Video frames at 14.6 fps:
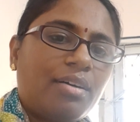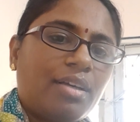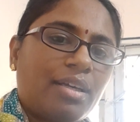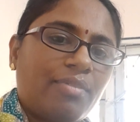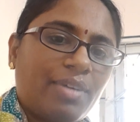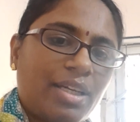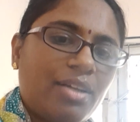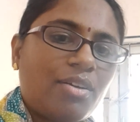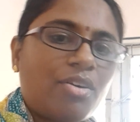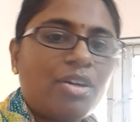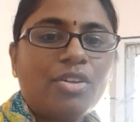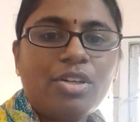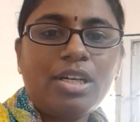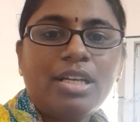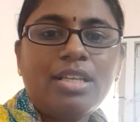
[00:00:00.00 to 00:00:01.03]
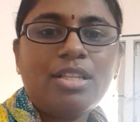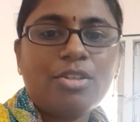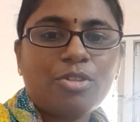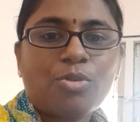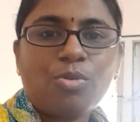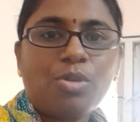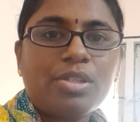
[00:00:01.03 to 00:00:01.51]
Even not only the
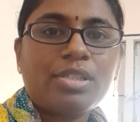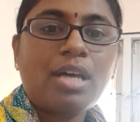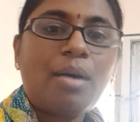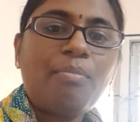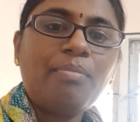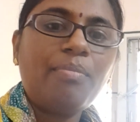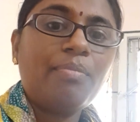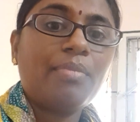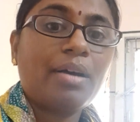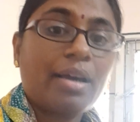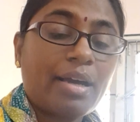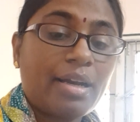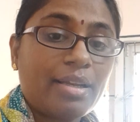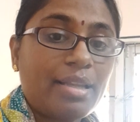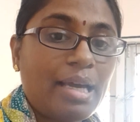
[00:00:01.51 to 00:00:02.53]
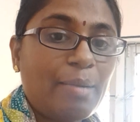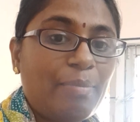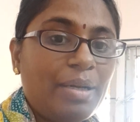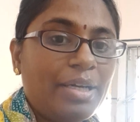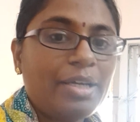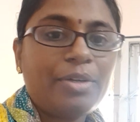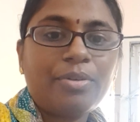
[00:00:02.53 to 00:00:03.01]
school, some get the
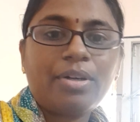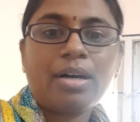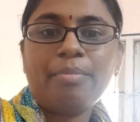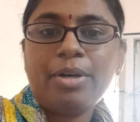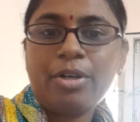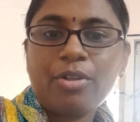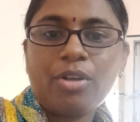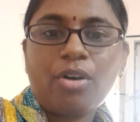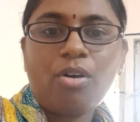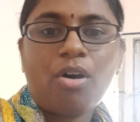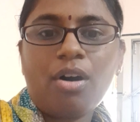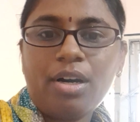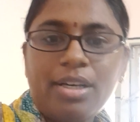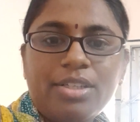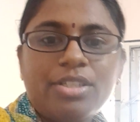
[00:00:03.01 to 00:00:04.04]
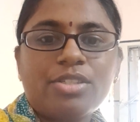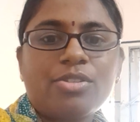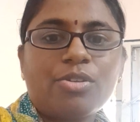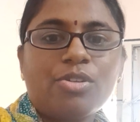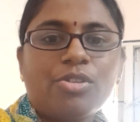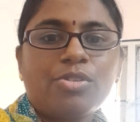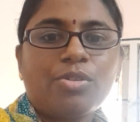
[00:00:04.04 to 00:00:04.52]
ability to come into the colleges
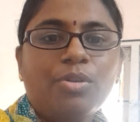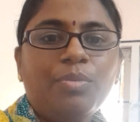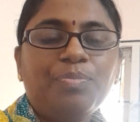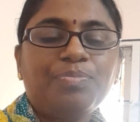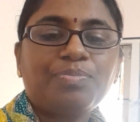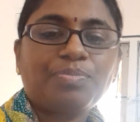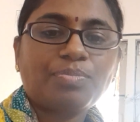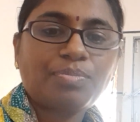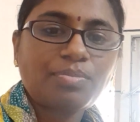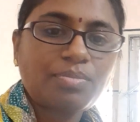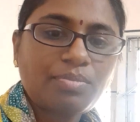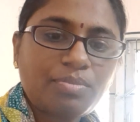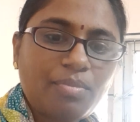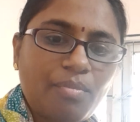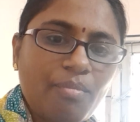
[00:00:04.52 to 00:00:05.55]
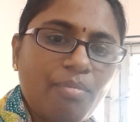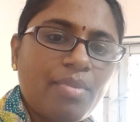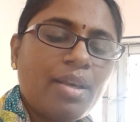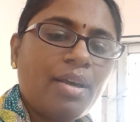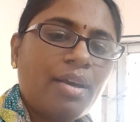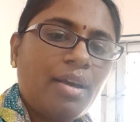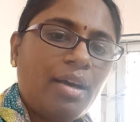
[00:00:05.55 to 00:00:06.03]
also.
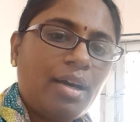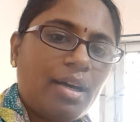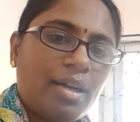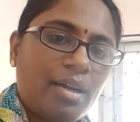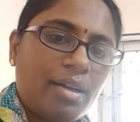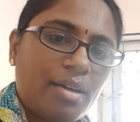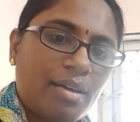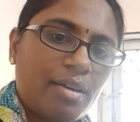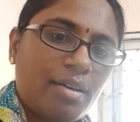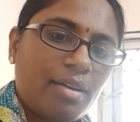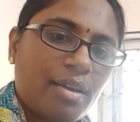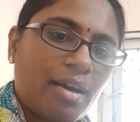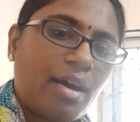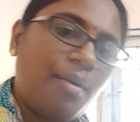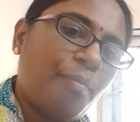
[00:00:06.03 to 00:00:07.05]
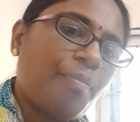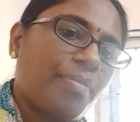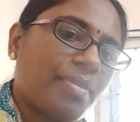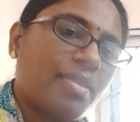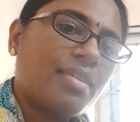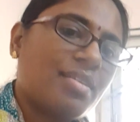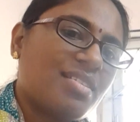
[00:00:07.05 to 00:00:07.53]
And yeah,
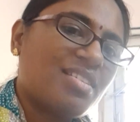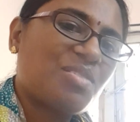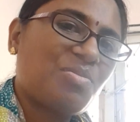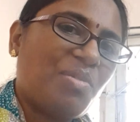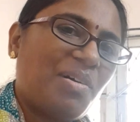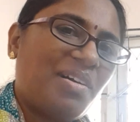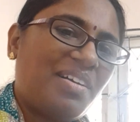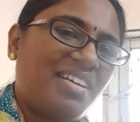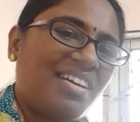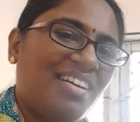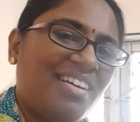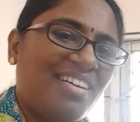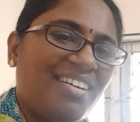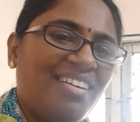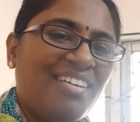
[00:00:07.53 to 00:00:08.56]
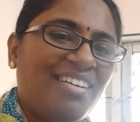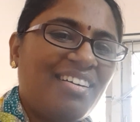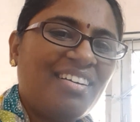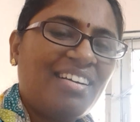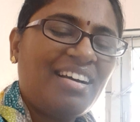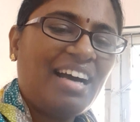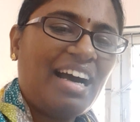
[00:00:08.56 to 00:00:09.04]
this is what
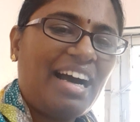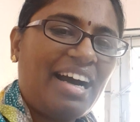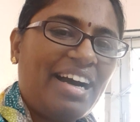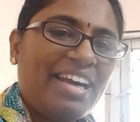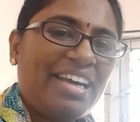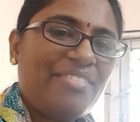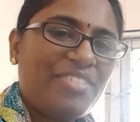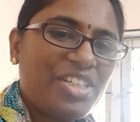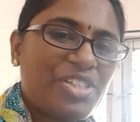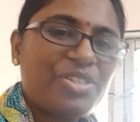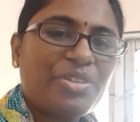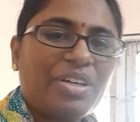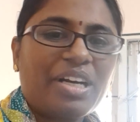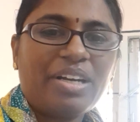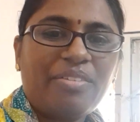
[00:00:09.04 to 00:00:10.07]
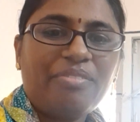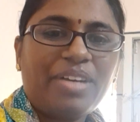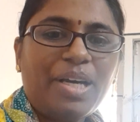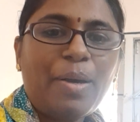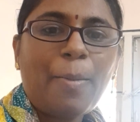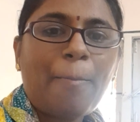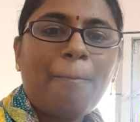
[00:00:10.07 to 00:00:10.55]
I wish to
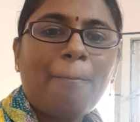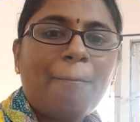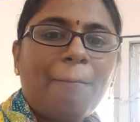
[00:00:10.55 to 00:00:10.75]
convey.